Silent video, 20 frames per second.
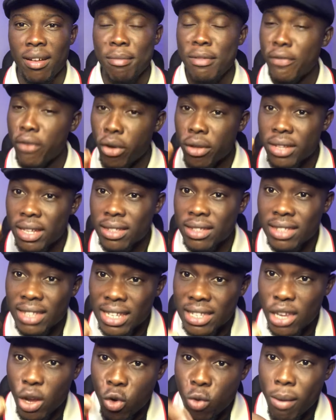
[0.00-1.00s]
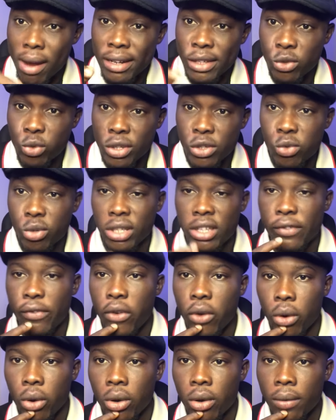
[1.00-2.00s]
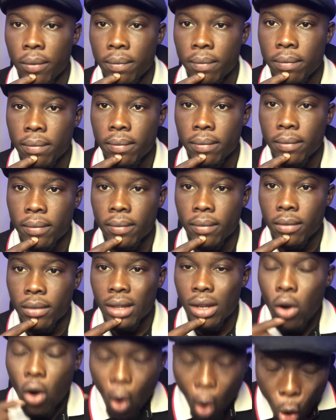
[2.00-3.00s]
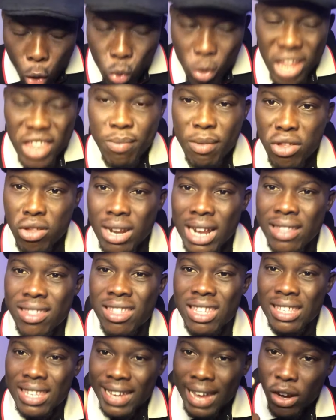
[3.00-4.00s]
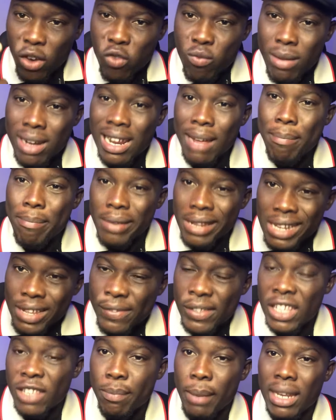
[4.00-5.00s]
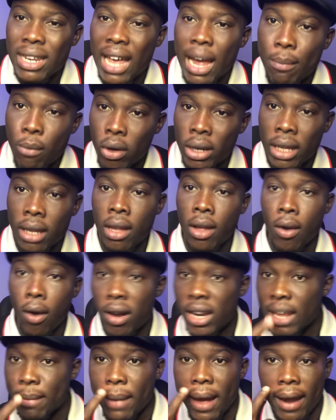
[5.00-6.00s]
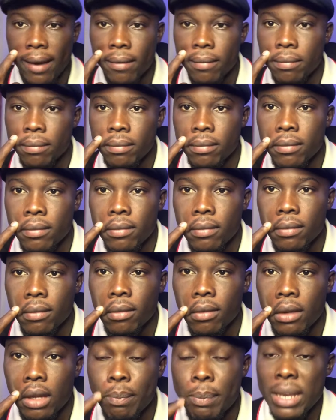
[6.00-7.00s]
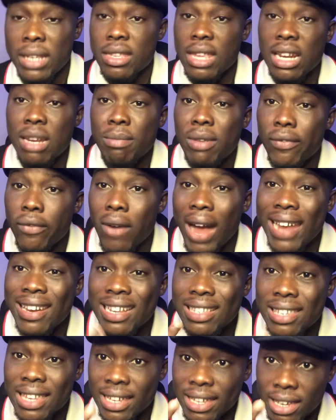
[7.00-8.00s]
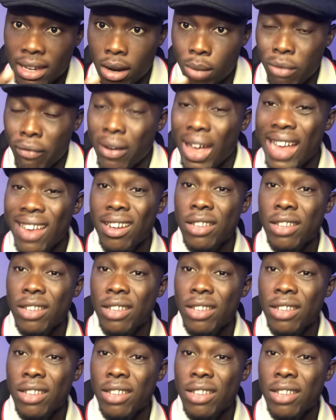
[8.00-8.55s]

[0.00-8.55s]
before you date a woman in 2024. Always make sure that she's the kind of woman that believes in spending her money on a man. Personally, before I date a girl,